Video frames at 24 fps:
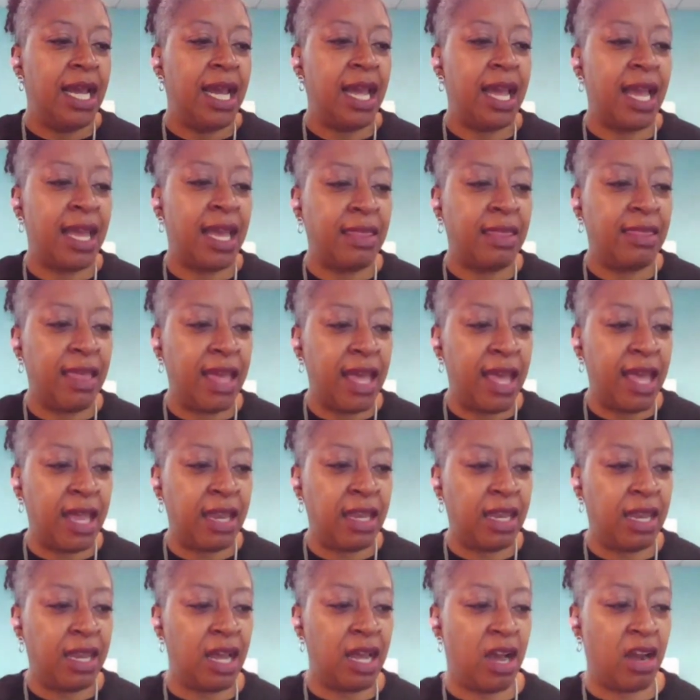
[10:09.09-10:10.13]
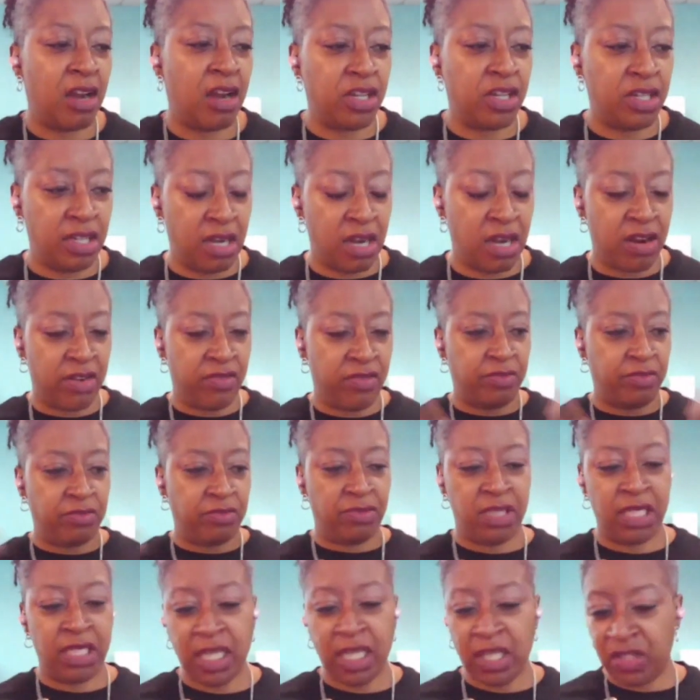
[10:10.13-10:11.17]
And then our
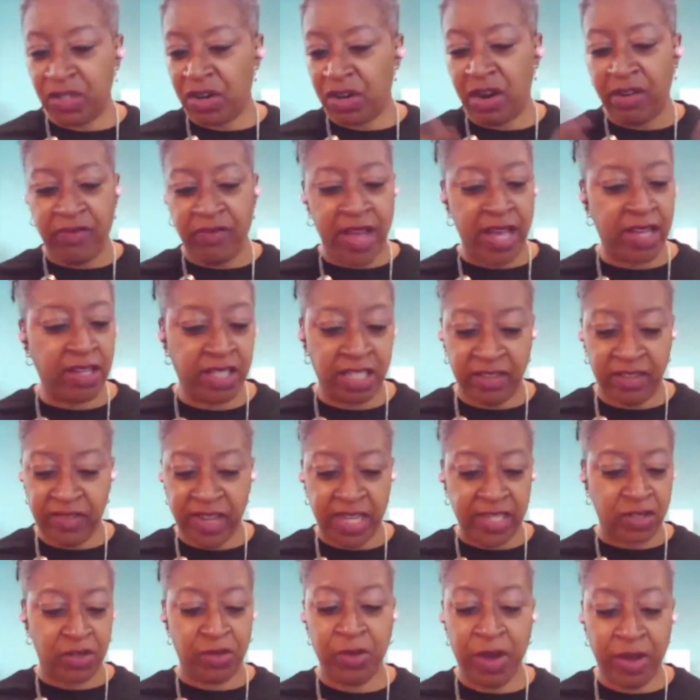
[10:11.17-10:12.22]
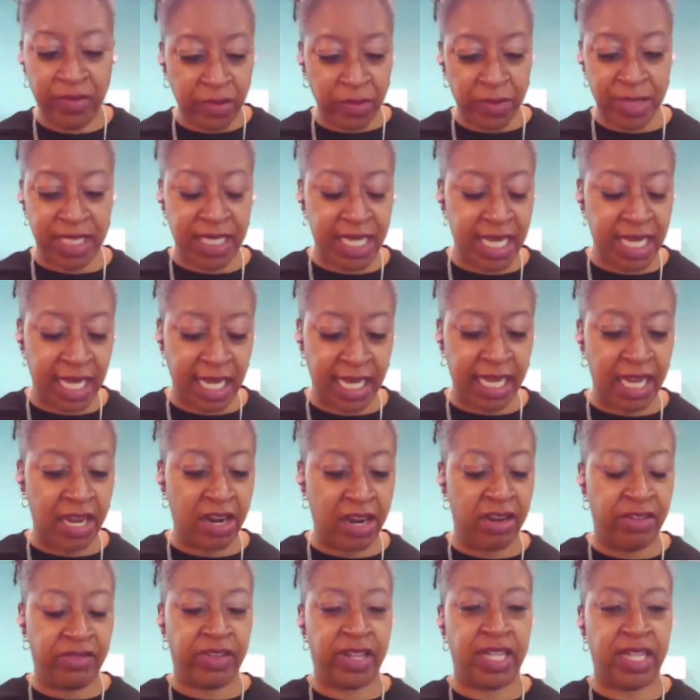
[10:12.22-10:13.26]
teacher, our faculty advisor, whoever was taking
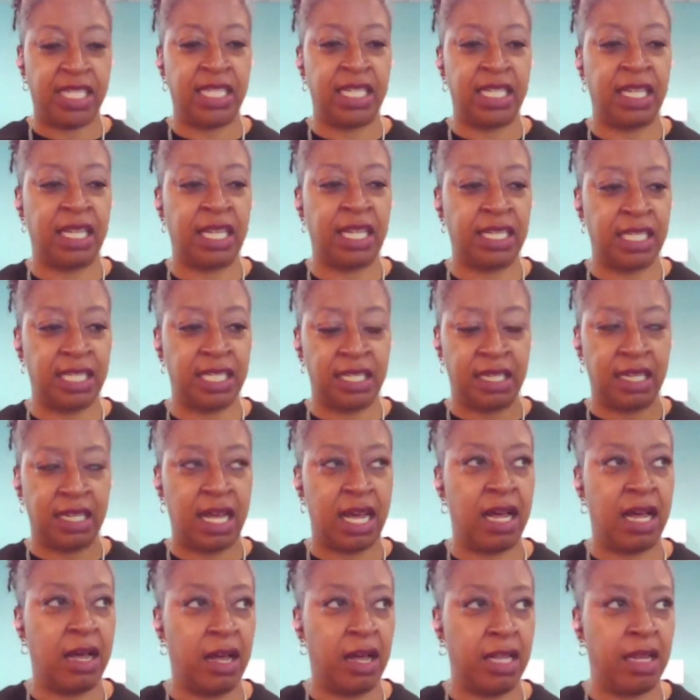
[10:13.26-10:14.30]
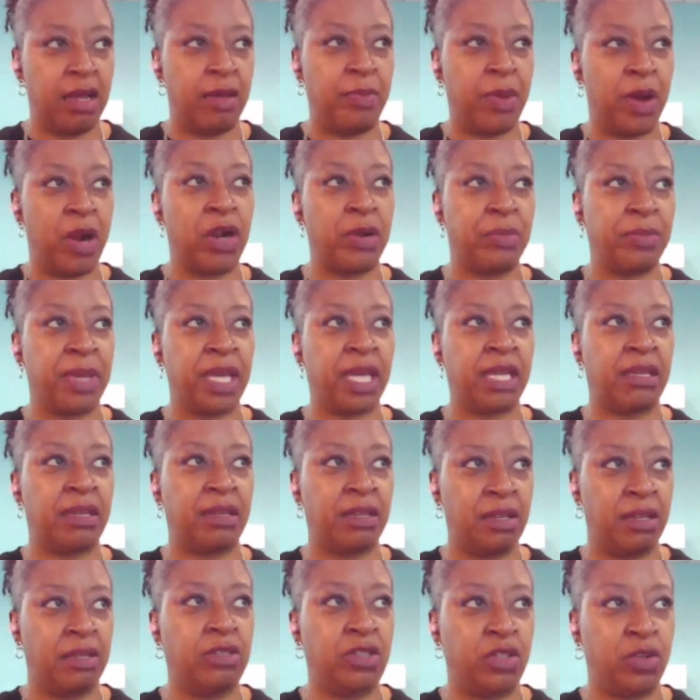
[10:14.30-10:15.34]
care of us in this apartment
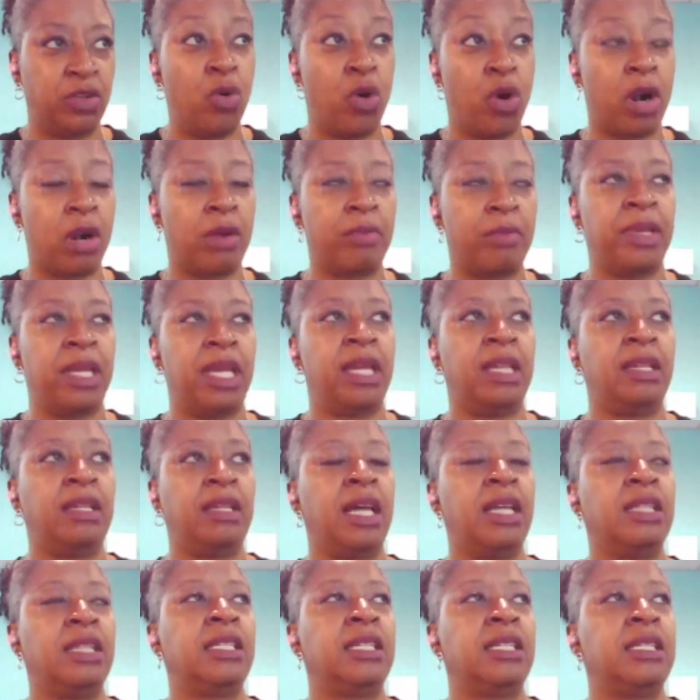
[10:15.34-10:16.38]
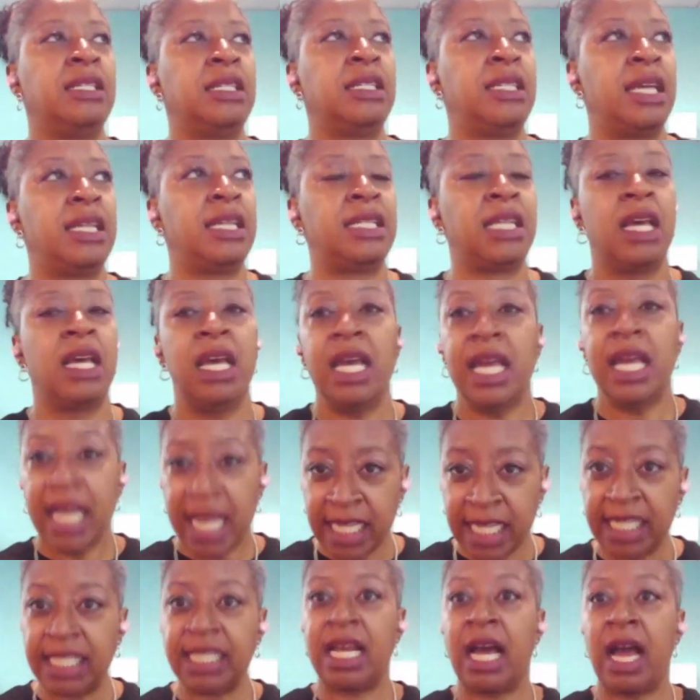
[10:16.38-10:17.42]
dorm in London, says,
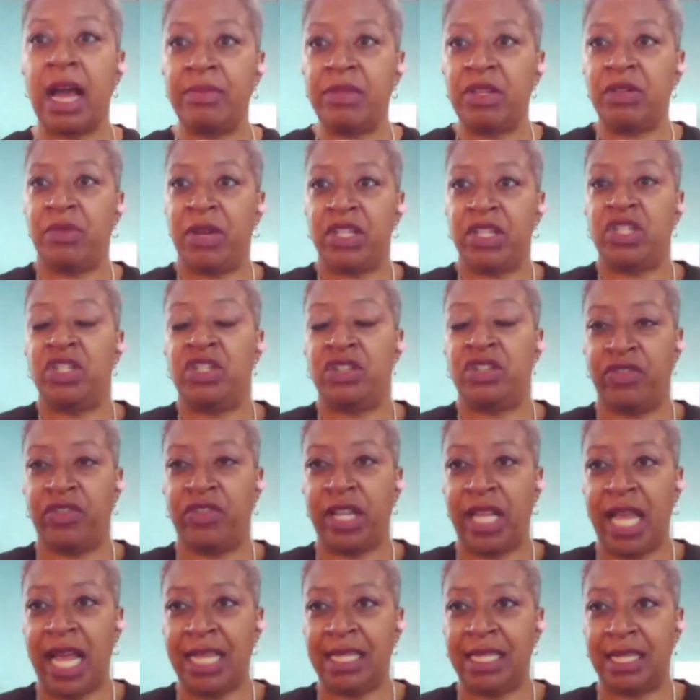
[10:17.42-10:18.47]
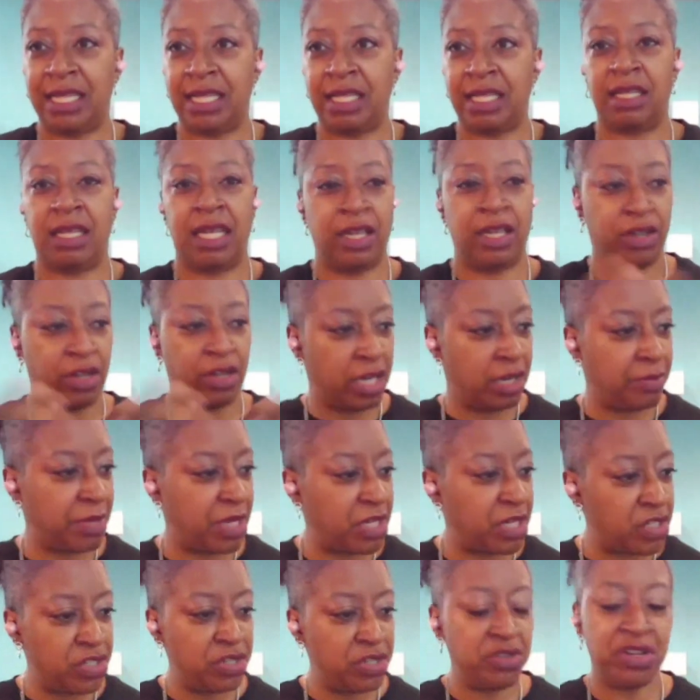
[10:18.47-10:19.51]
it's time to register for classes. Like, you're going to
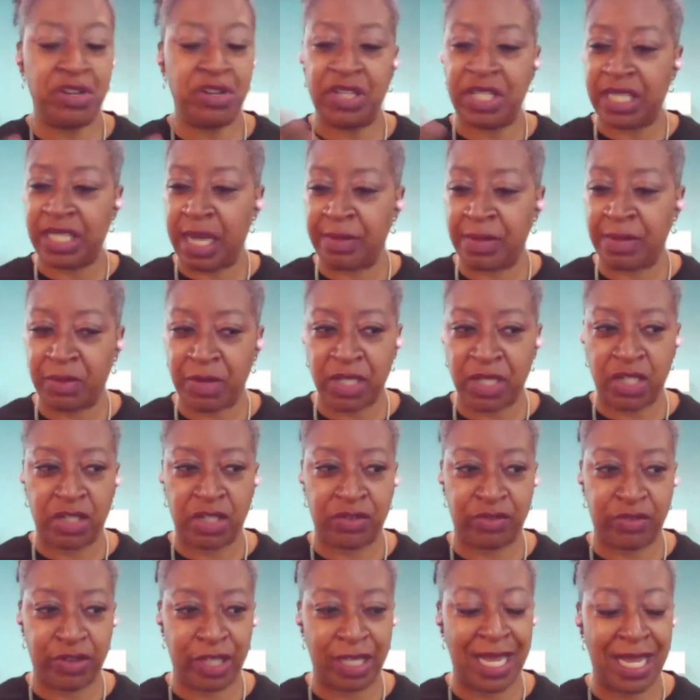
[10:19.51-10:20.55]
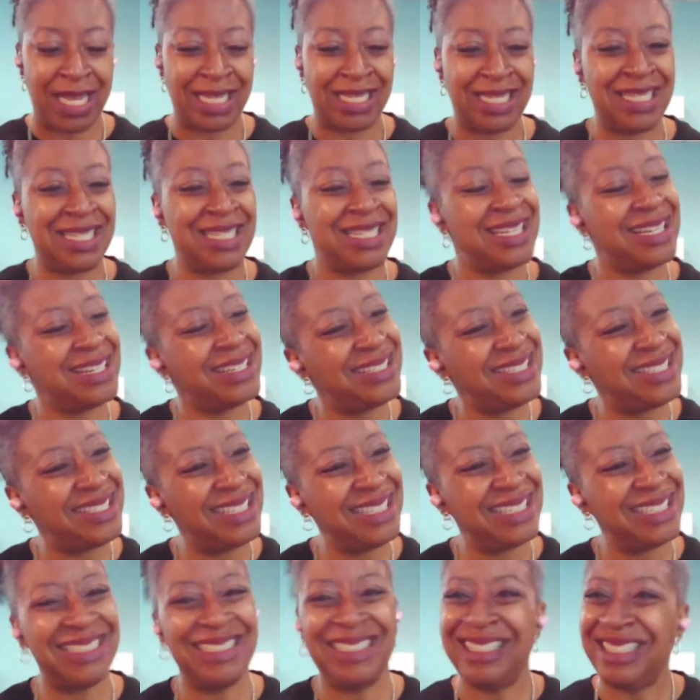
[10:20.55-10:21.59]
be a junior, it's time to register for classes.
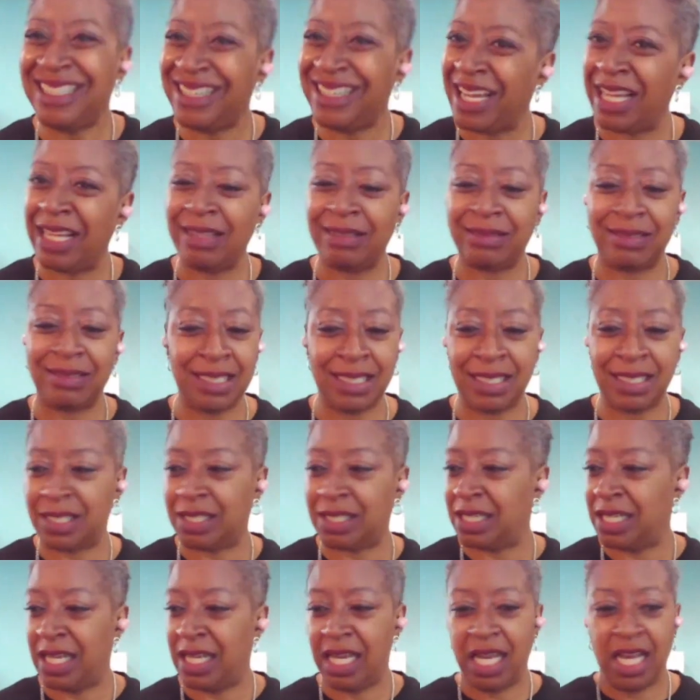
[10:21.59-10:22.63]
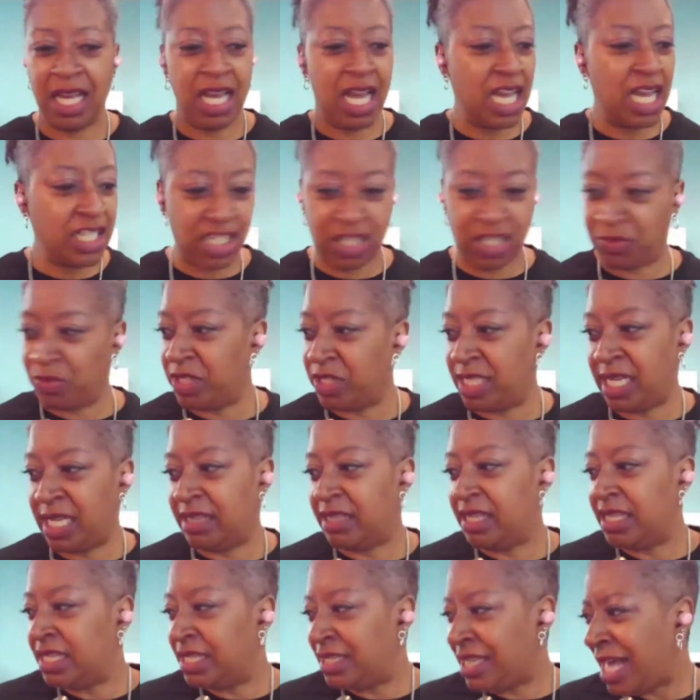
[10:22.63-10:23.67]
Like, oh, I just was
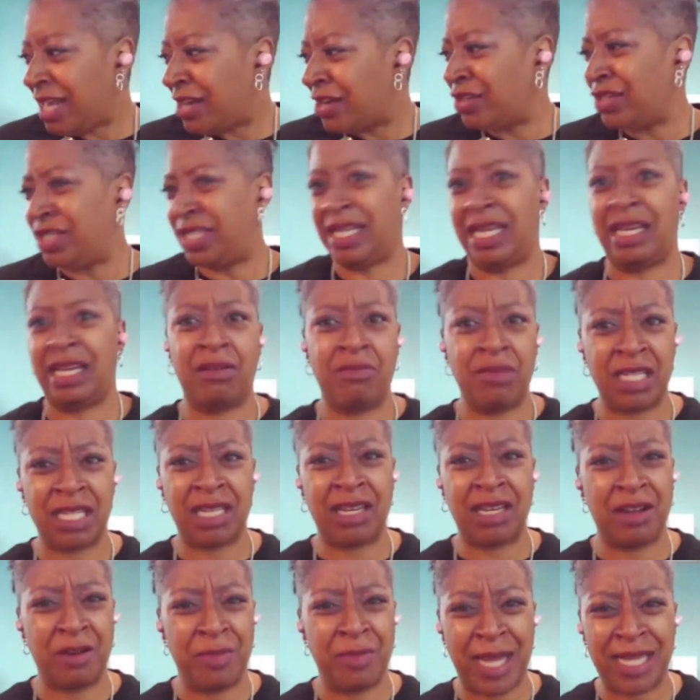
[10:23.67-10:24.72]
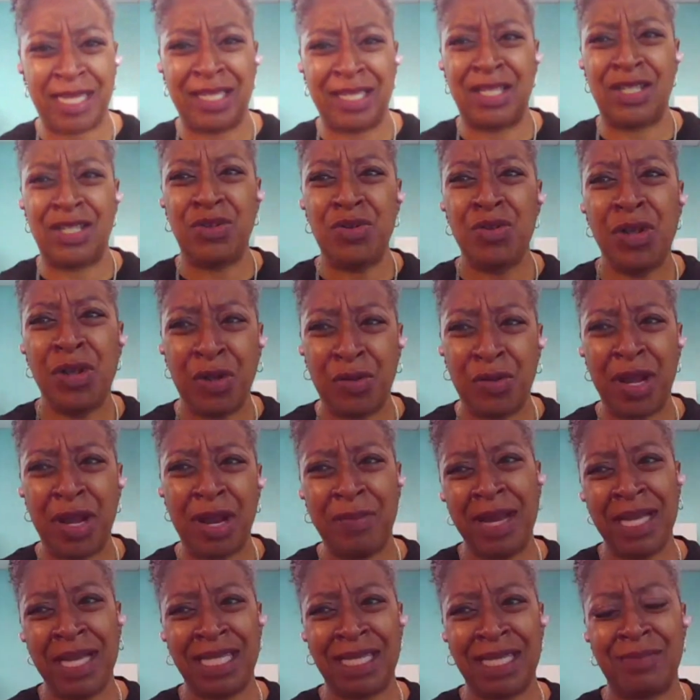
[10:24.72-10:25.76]
sent this letter saying I wasn't going to go back to school. What
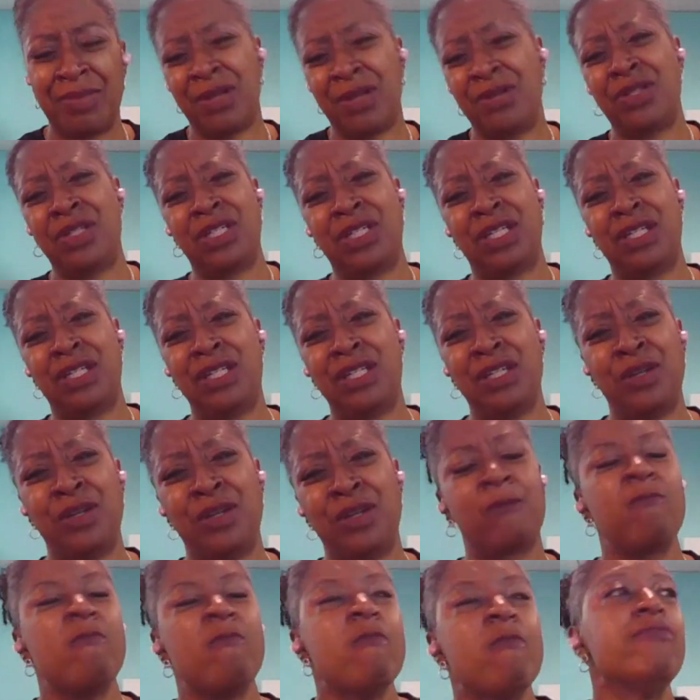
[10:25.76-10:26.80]
am I supposed to do?